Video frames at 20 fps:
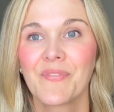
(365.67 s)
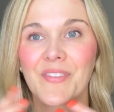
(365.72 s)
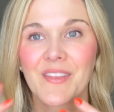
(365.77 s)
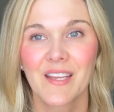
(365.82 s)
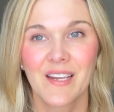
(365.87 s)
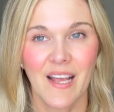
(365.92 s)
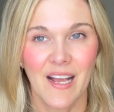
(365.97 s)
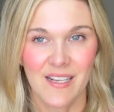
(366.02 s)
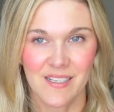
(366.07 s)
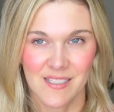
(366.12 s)

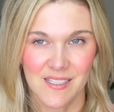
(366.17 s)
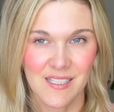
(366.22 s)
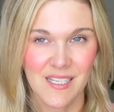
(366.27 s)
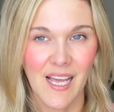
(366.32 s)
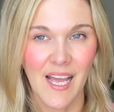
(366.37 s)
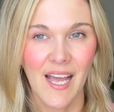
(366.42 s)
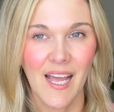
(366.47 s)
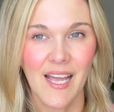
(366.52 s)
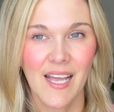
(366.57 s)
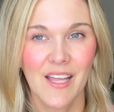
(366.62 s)
the next
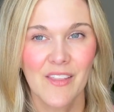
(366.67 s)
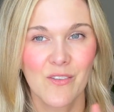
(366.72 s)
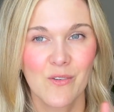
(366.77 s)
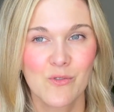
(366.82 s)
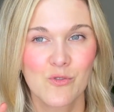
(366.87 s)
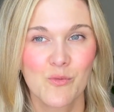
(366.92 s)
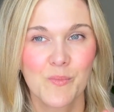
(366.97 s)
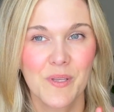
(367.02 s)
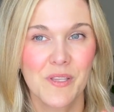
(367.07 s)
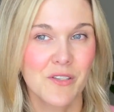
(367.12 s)
day, and
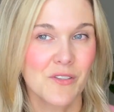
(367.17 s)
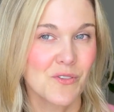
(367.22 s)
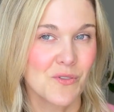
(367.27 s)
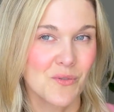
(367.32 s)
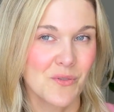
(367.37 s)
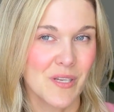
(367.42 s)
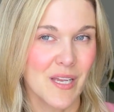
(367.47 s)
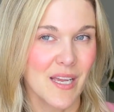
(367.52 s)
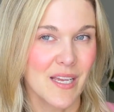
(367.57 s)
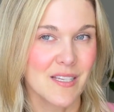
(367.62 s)
those would be the
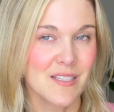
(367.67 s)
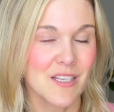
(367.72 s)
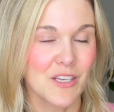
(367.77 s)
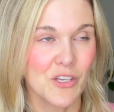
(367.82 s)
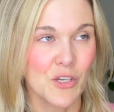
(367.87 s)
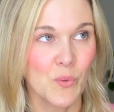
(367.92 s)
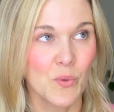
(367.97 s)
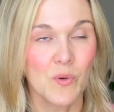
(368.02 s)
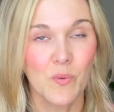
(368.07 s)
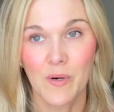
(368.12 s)
2 days that
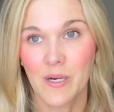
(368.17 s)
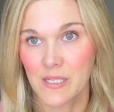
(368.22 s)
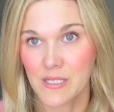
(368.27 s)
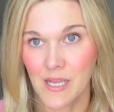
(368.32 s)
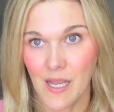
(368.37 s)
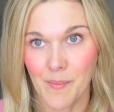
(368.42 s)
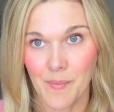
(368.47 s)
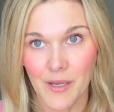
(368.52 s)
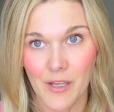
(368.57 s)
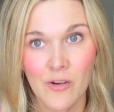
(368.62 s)
you would want to
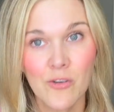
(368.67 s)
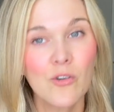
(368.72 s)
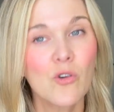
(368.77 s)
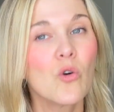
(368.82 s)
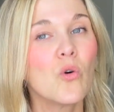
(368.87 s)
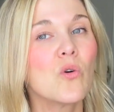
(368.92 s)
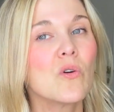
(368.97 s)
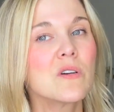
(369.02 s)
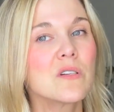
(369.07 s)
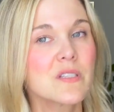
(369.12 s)
time
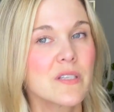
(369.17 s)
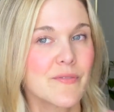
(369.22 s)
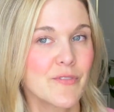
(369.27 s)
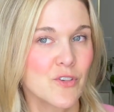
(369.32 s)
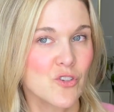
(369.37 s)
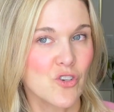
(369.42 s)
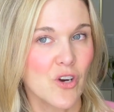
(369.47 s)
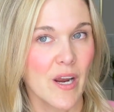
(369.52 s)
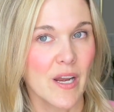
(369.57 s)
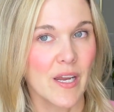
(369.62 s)
intercourse if
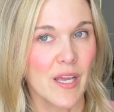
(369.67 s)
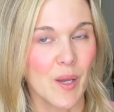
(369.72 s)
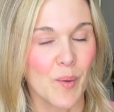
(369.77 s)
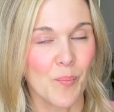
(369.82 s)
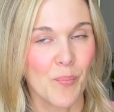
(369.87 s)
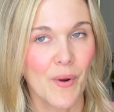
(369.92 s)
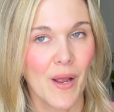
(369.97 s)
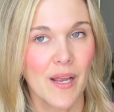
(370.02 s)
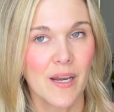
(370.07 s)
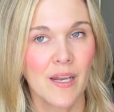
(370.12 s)
you're trying to
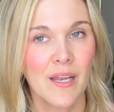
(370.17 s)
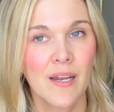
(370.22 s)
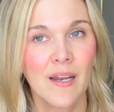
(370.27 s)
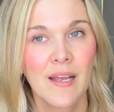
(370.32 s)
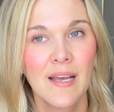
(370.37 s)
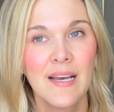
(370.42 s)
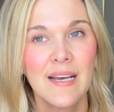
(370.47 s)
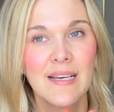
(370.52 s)
get pregnant,